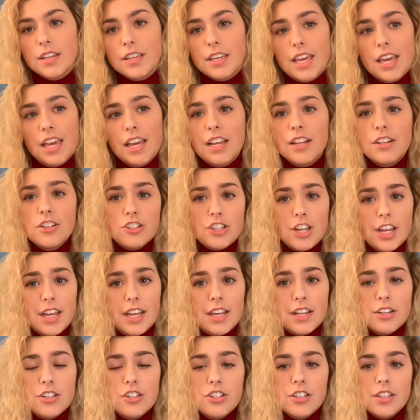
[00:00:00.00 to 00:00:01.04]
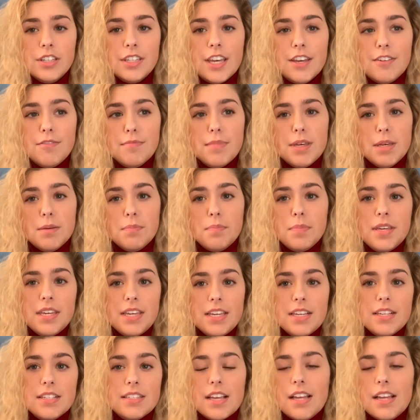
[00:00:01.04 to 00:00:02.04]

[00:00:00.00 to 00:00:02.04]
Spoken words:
can't change, give me peace.